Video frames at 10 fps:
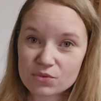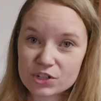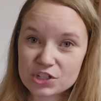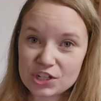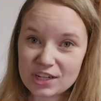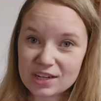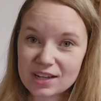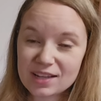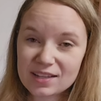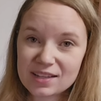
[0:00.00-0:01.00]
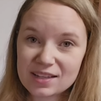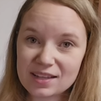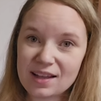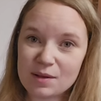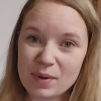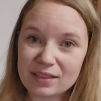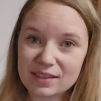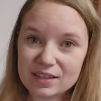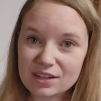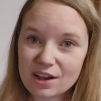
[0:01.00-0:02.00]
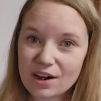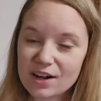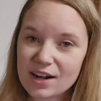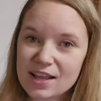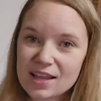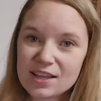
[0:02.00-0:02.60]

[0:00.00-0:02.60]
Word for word: Regina uh, by LinCar